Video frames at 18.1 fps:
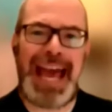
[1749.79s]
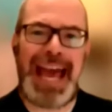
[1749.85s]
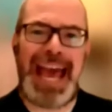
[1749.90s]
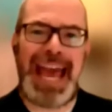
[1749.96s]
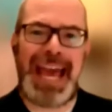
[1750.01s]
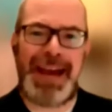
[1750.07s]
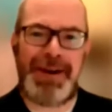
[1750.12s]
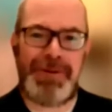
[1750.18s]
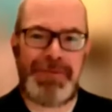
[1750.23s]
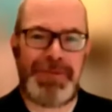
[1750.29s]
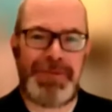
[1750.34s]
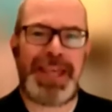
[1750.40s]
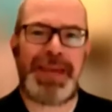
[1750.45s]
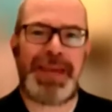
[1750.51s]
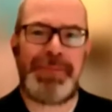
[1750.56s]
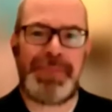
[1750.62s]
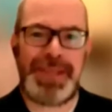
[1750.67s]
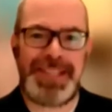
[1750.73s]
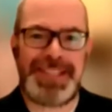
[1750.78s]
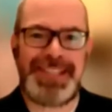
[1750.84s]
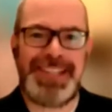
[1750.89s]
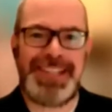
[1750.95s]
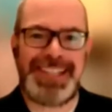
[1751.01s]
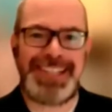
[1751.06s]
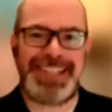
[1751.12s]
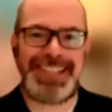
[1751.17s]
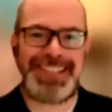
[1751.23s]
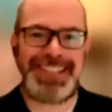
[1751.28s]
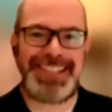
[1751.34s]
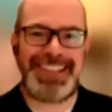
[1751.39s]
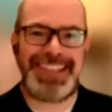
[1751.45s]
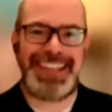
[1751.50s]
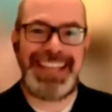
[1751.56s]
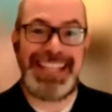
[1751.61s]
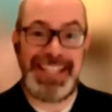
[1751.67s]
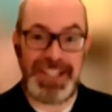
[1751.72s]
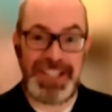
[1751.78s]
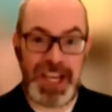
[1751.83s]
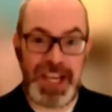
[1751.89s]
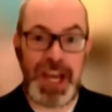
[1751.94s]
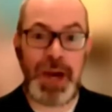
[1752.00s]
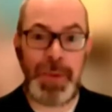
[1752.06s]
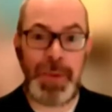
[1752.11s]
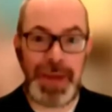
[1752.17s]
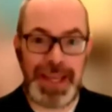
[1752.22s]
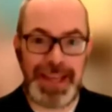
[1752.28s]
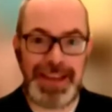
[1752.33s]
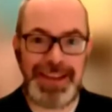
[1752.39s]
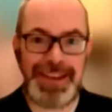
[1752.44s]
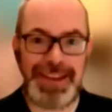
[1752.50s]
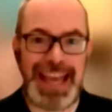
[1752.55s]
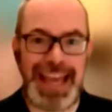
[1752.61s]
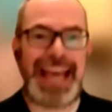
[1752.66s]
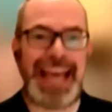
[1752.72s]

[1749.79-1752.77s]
how their business is going,